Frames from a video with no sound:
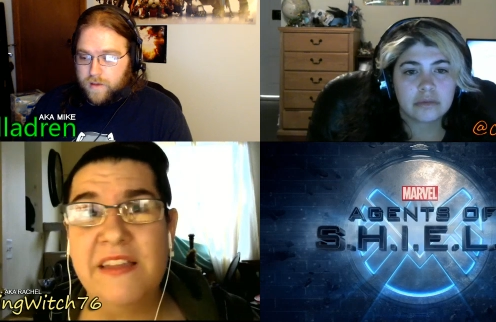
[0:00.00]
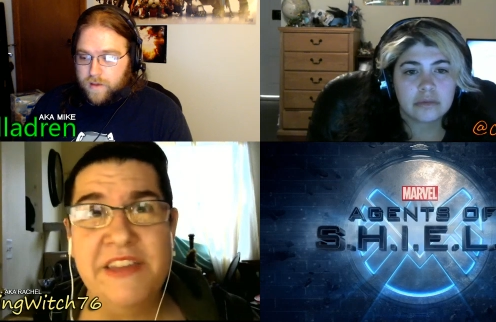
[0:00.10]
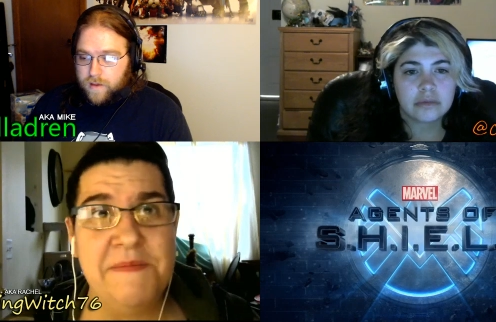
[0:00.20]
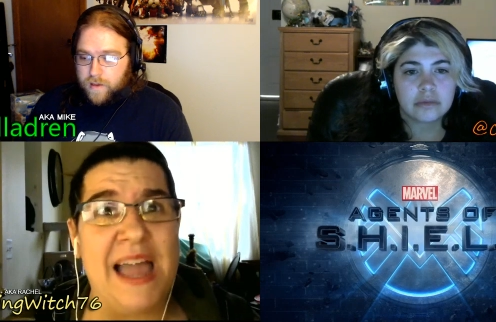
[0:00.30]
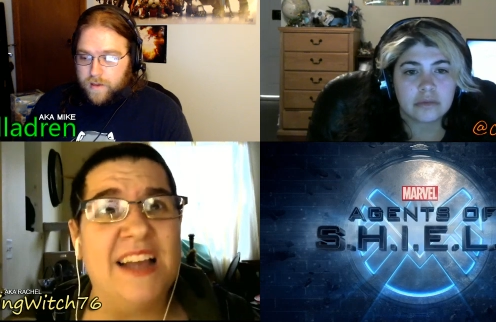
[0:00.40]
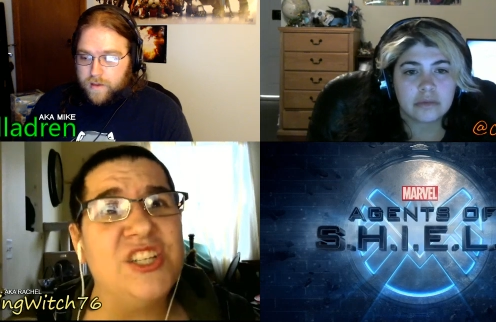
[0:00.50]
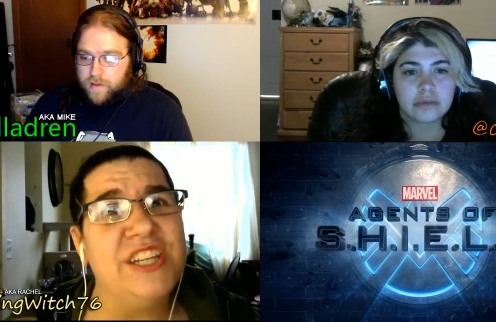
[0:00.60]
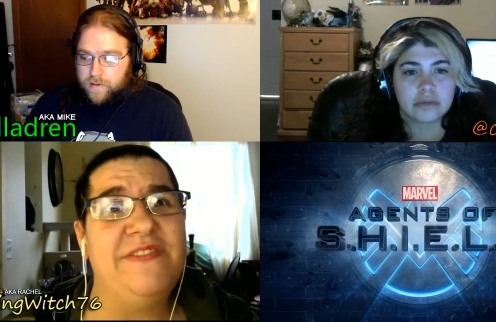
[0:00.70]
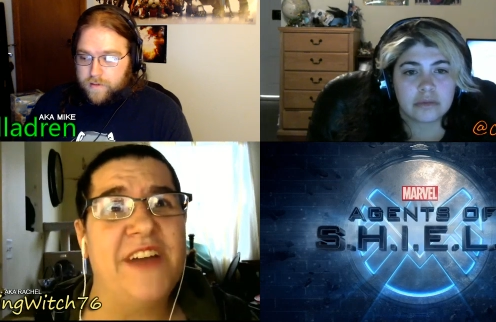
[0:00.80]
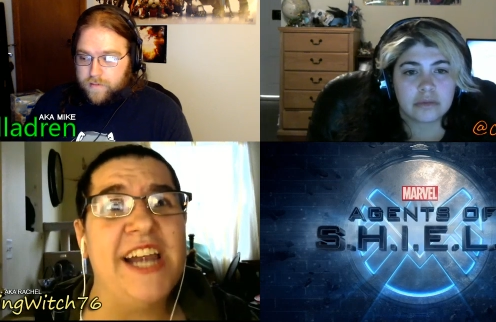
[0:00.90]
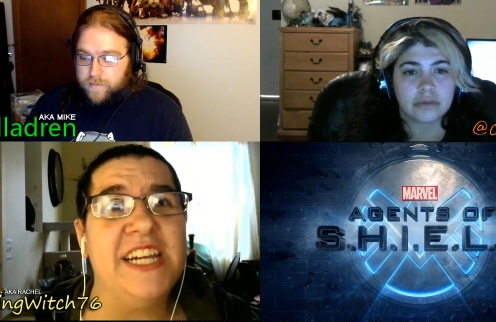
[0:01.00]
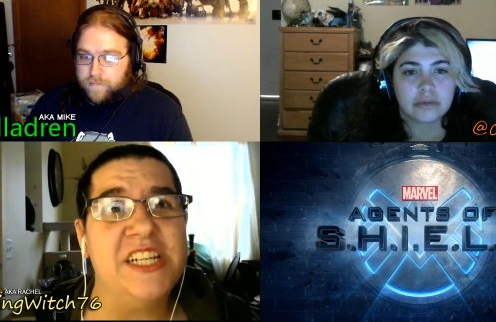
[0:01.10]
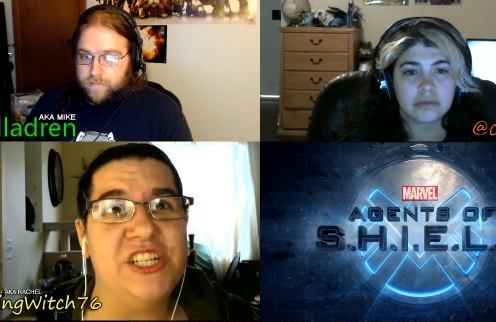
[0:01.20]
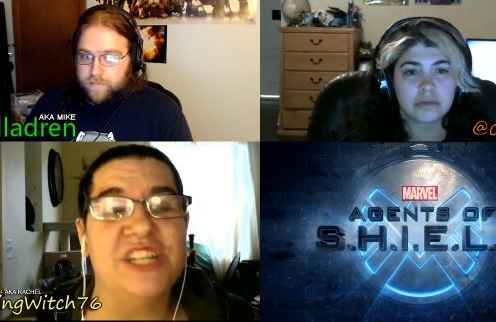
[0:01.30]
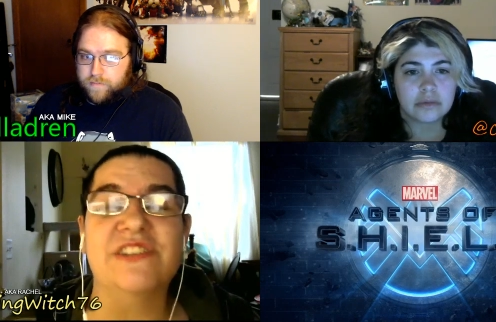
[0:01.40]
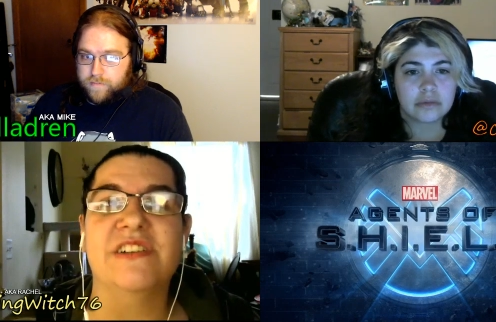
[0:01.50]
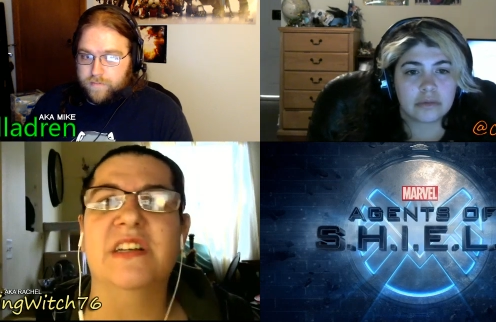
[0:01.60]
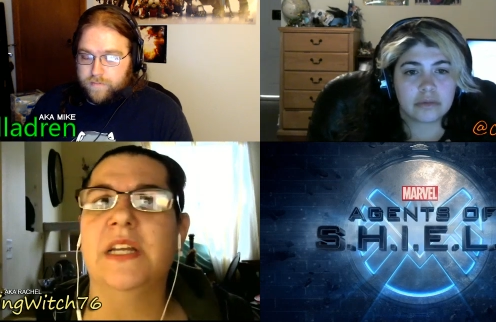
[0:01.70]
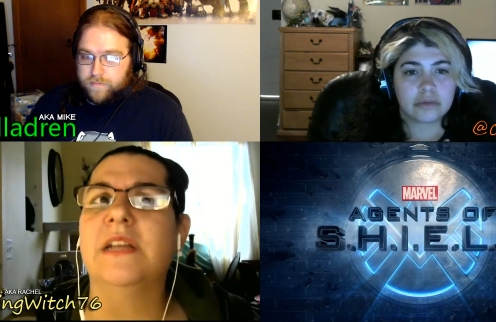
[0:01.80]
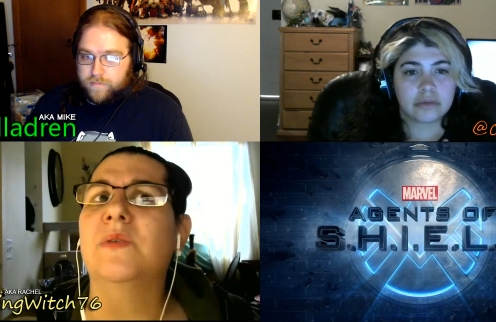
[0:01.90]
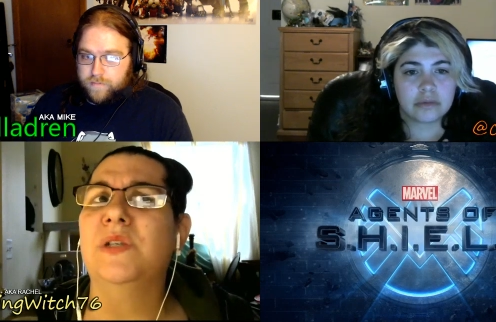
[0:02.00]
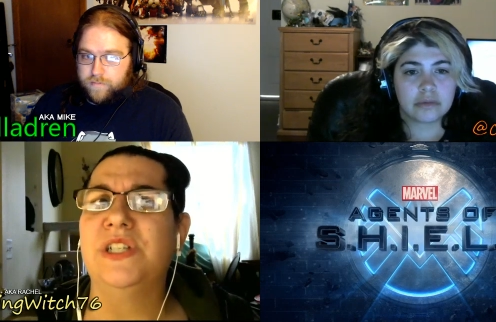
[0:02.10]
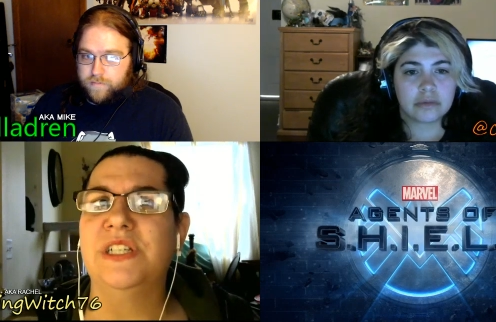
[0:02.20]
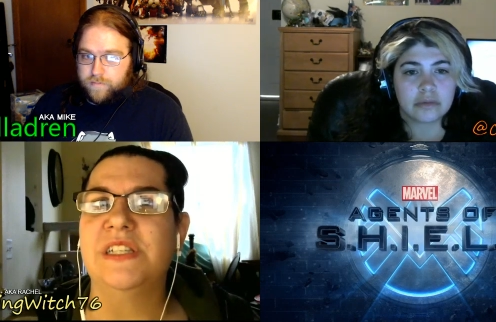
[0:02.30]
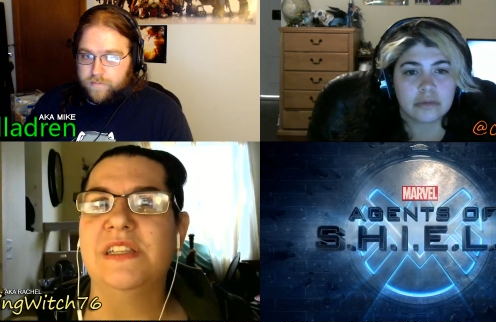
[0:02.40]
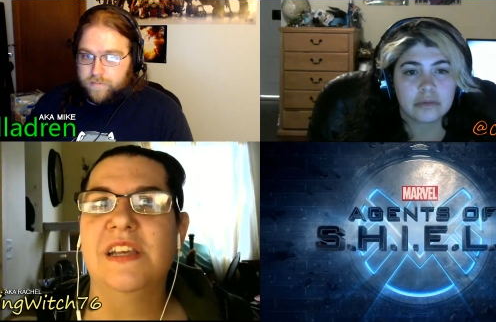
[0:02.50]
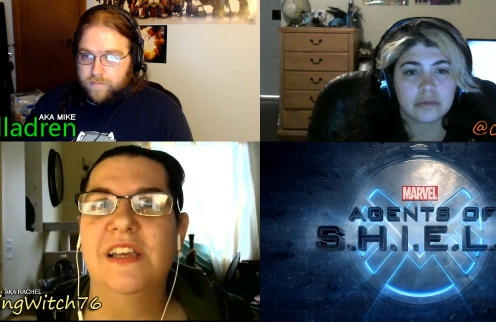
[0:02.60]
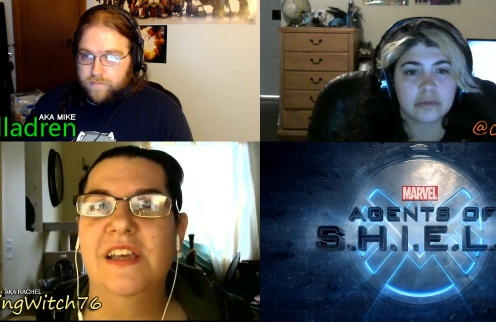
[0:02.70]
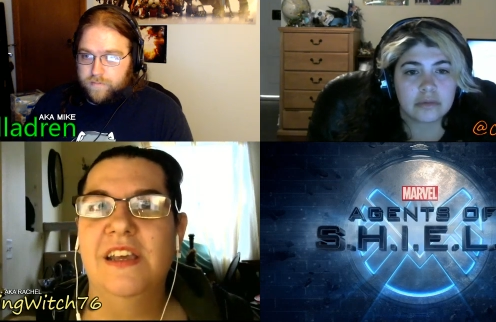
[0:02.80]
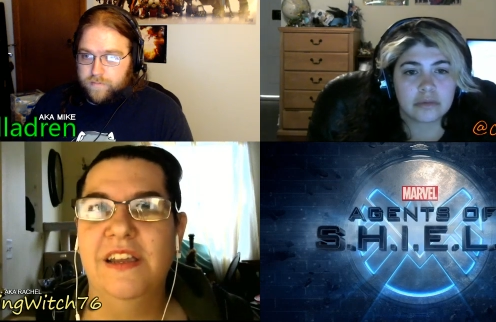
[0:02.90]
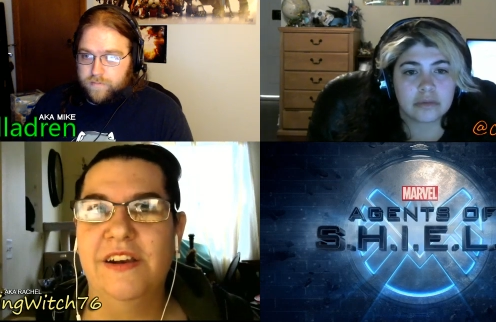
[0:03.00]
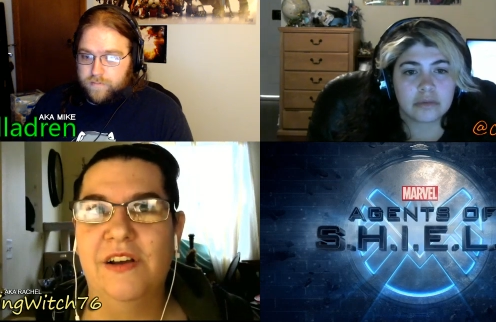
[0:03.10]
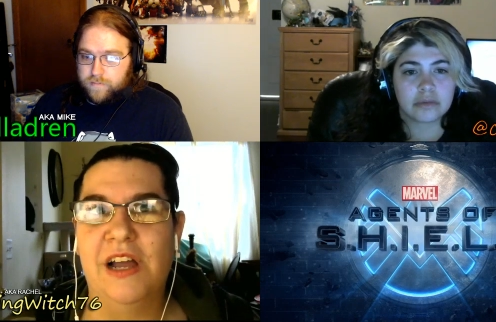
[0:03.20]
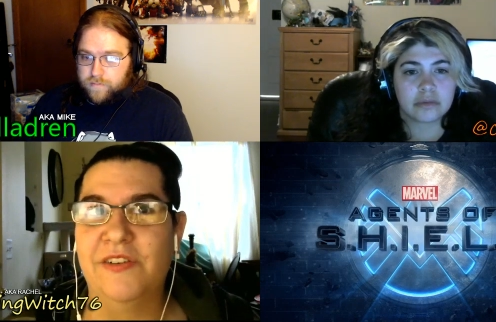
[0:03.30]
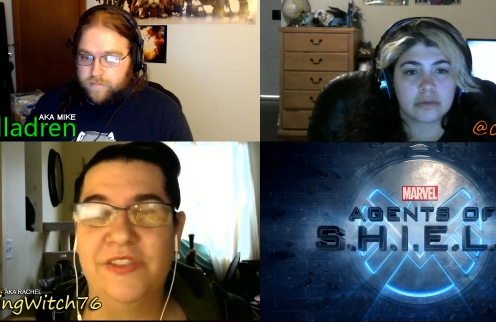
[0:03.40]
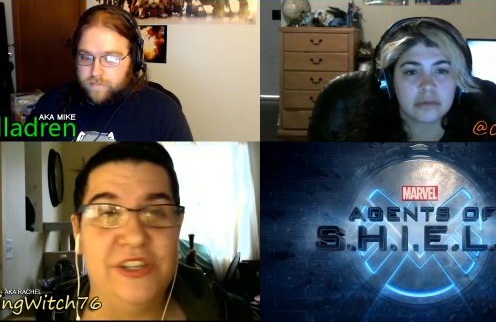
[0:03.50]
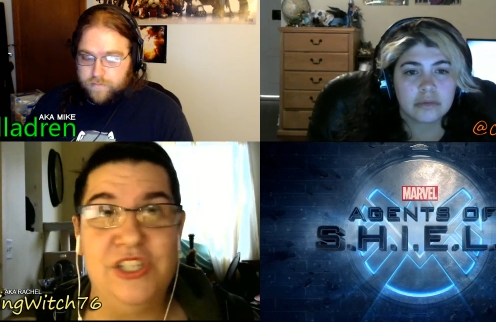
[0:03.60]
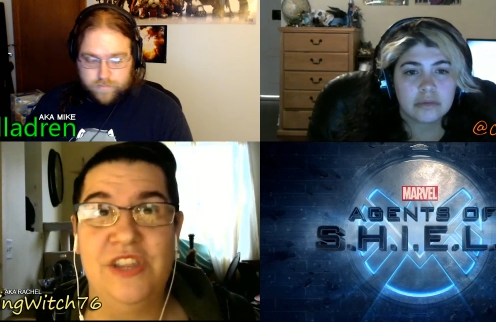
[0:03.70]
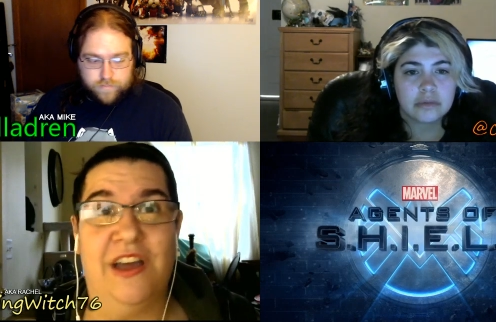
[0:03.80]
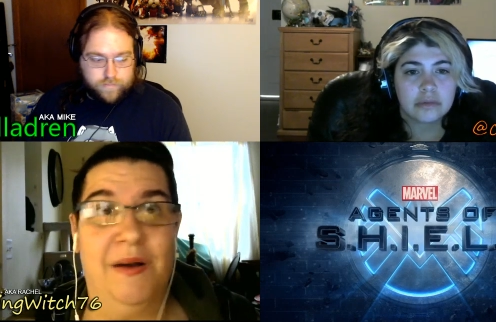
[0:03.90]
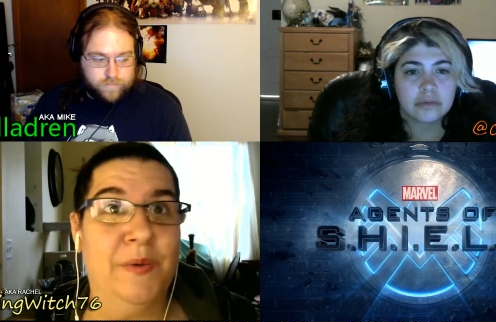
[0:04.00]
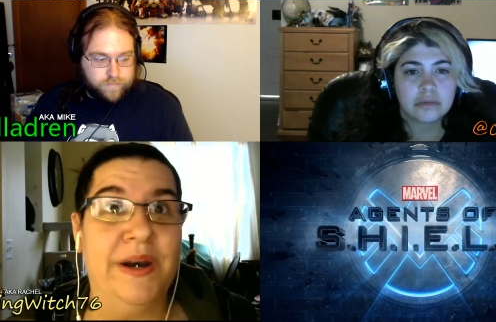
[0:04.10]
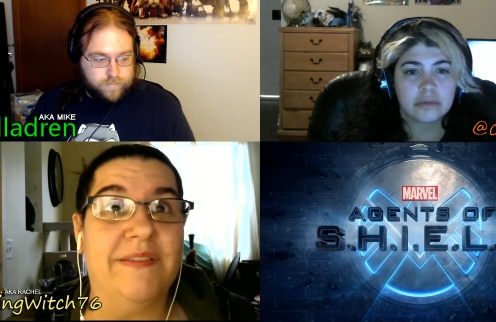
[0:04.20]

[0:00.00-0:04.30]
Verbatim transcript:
Speaker 1: them actually finding each other again, which is, you know, I don't think she thought would